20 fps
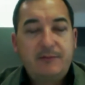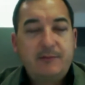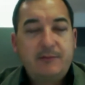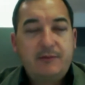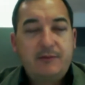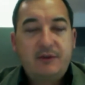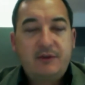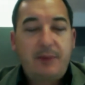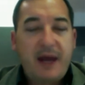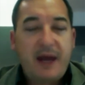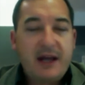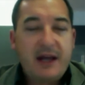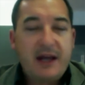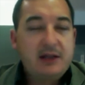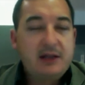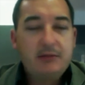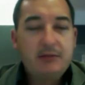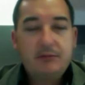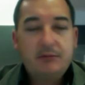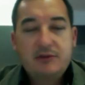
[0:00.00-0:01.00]

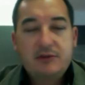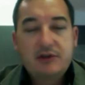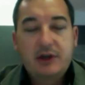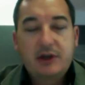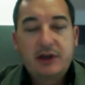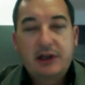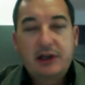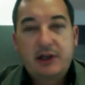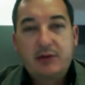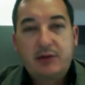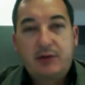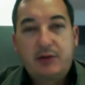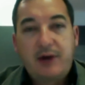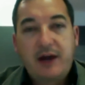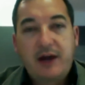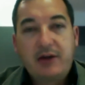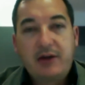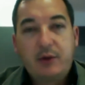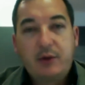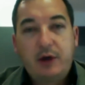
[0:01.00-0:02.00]
depending certainly
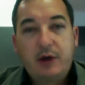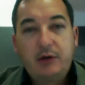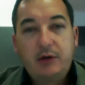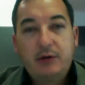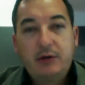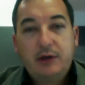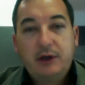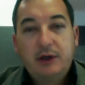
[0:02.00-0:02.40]
around the world.